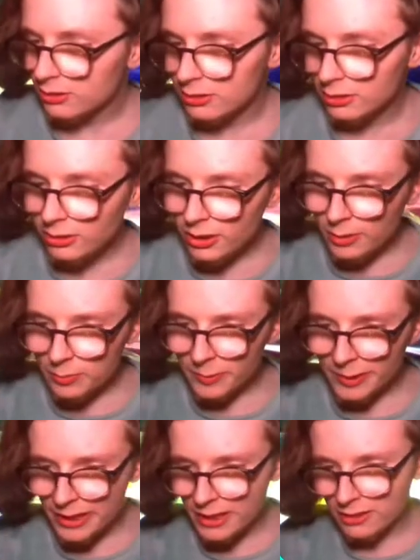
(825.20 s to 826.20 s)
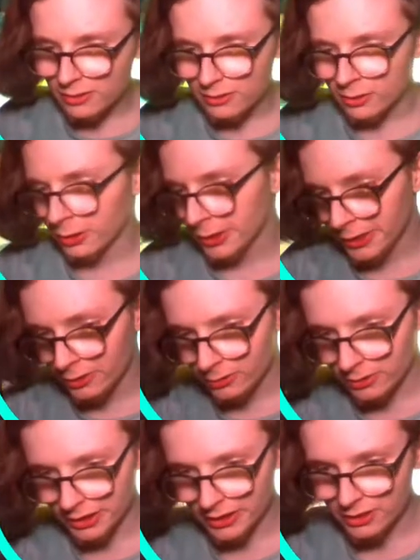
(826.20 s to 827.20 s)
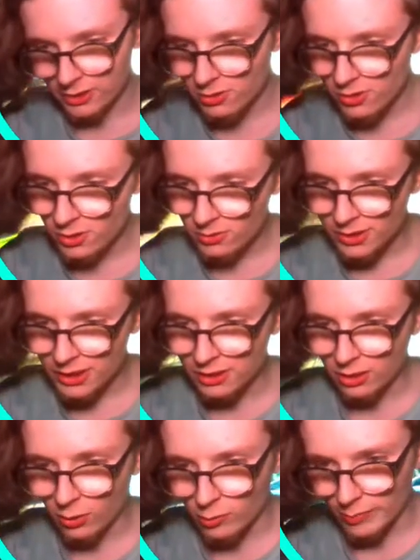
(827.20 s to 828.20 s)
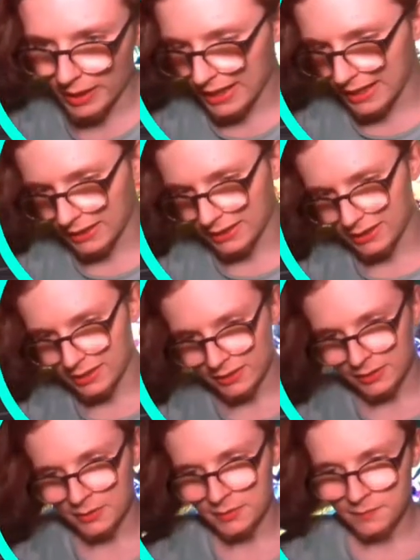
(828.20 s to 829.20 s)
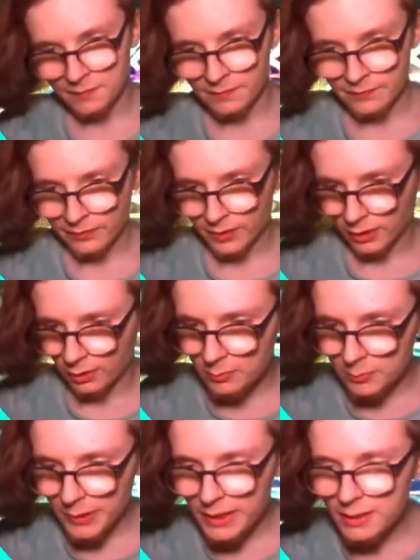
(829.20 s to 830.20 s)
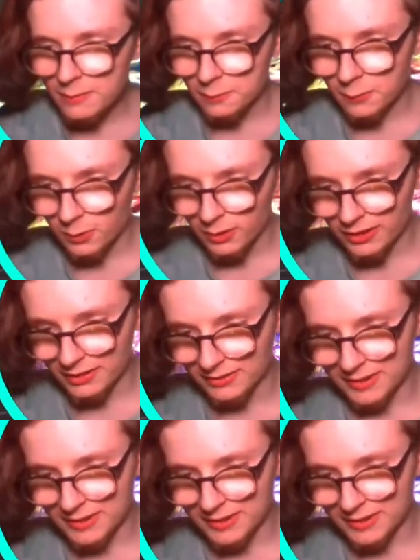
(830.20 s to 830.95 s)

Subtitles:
Hurry up and eat, Hariyuki. There's no need to hold back. I'm paying for it.